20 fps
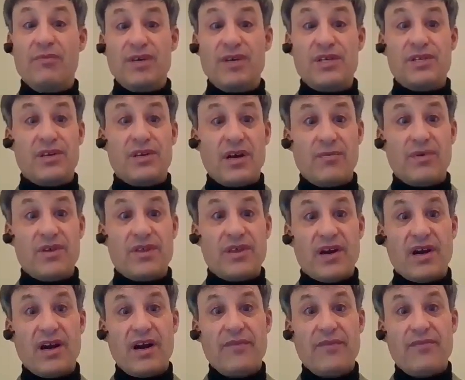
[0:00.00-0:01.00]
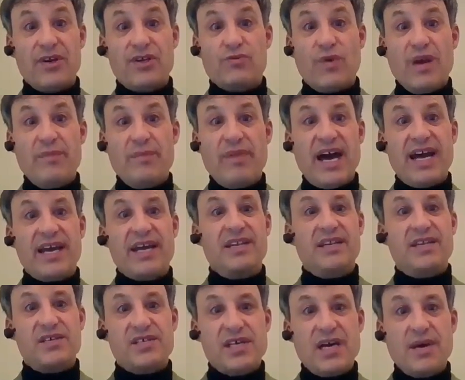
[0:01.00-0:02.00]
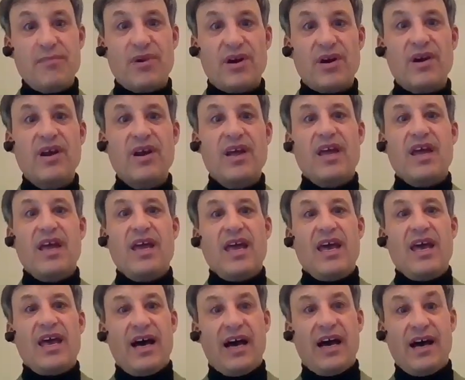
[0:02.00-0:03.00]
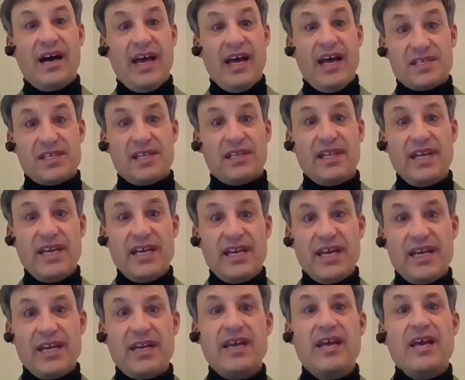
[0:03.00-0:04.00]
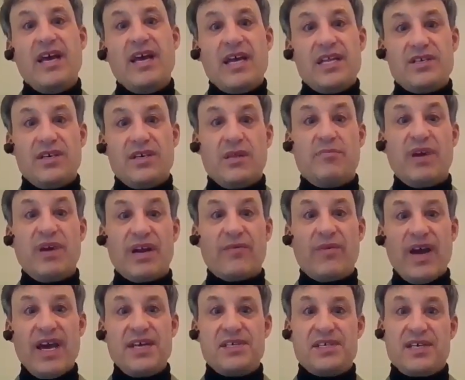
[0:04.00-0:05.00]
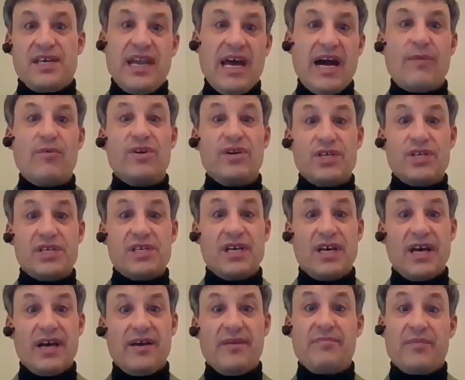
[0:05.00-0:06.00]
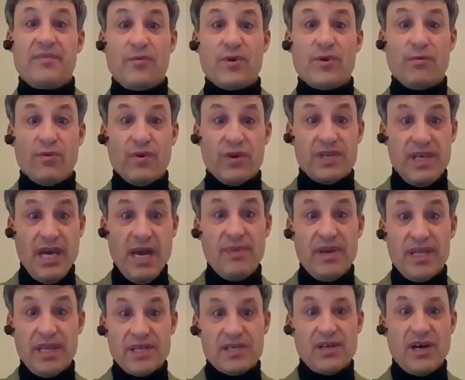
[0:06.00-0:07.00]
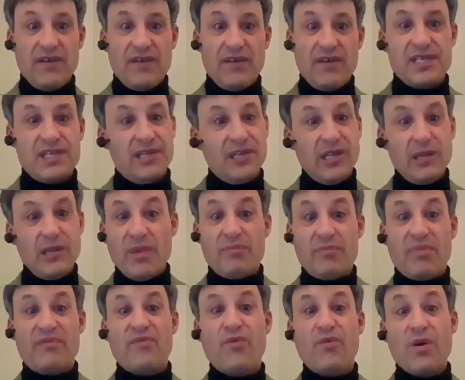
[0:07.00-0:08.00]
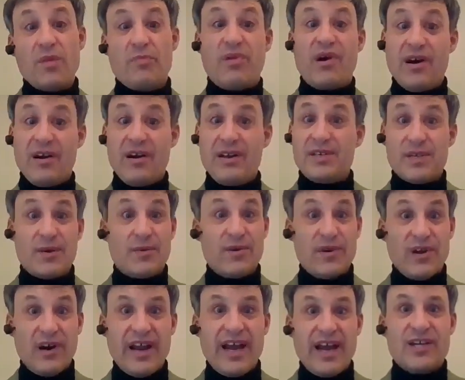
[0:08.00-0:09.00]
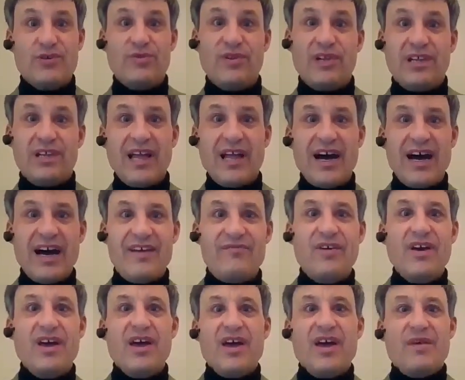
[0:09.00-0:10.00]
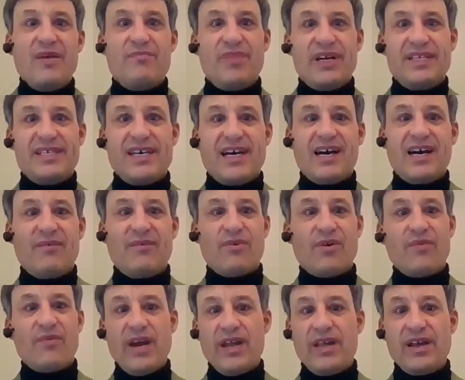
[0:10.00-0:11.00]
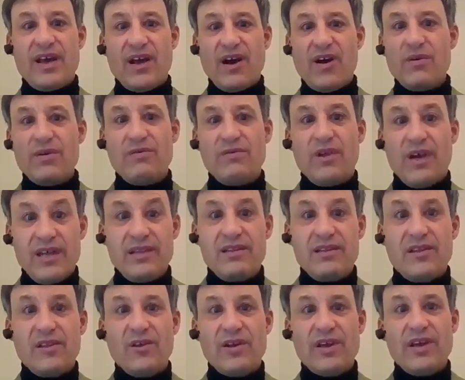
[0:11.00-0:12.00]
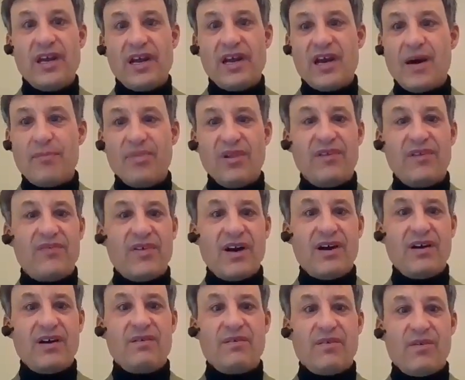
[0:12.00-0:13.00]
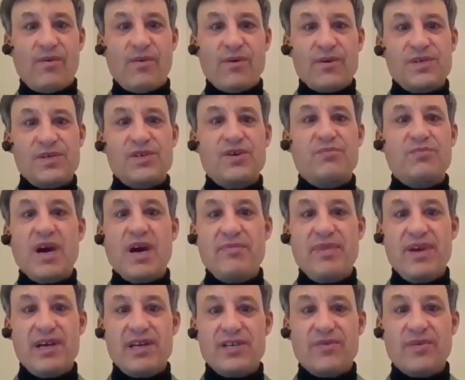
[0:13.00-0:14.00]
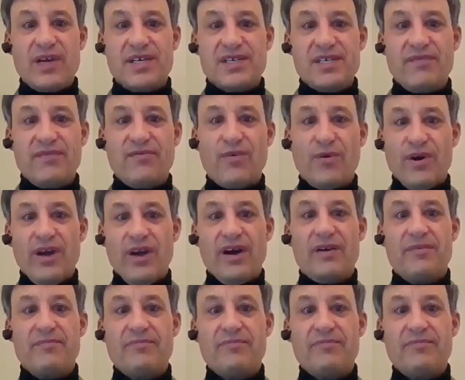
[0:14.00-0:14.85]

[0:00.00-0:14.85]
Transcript: We start with our coverage way back in December as the lead in to the big race. And now we're just, we're taping this obviously a little bit before the party, so we're not actually live. But we're ready to go and looking at a couple of horses who might be interesting for you.